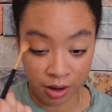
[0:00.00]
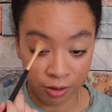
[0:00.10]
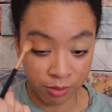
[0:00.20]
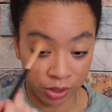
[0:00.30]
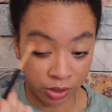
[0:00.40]
I don't
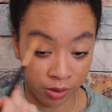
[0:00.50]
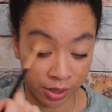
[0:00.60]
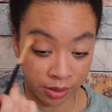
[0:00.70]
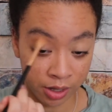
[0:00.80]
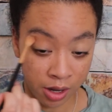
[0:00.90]
know about you
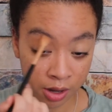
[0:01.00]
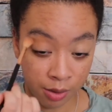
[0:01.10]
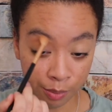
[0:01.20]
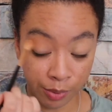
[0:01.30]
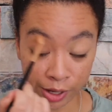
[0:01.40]
guys,
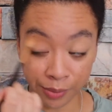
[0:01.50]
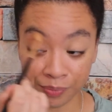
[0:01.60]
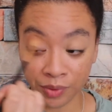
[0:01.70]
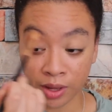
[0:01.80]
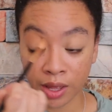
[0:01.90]
but
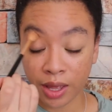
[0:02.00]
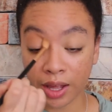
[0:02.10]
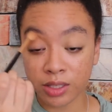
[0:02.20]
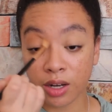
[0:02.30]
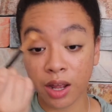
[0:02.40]

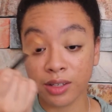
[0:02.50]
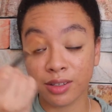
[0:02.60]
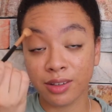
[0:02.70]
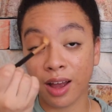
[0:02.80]
it's nice.